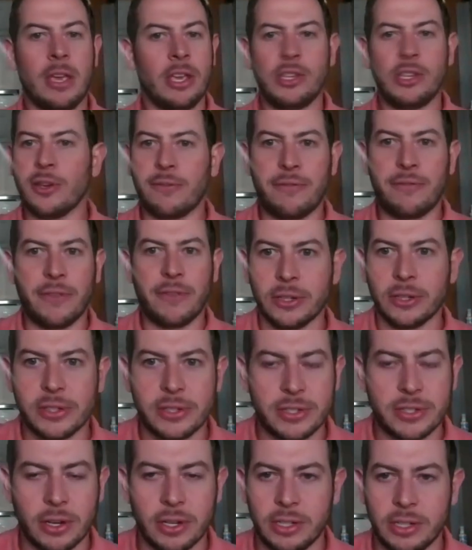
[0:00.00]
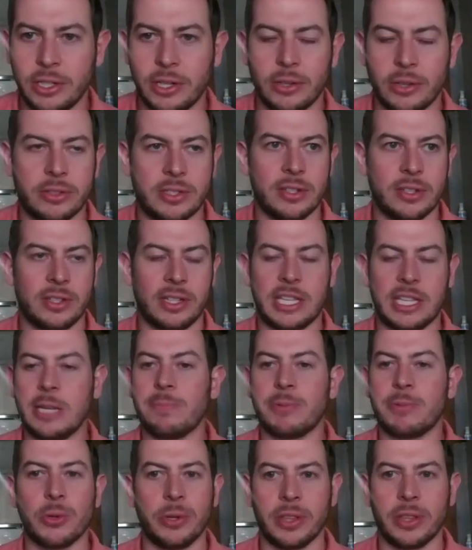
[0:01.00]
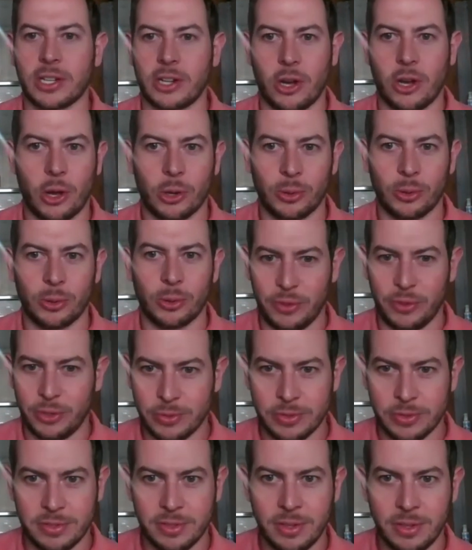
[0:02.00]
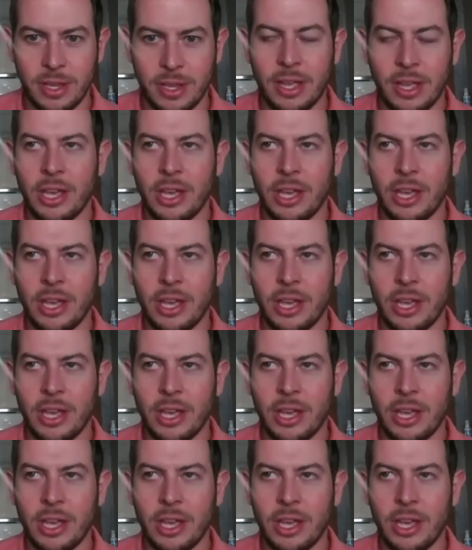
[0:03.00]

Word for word: you fail to start you know to keep doing the call reviews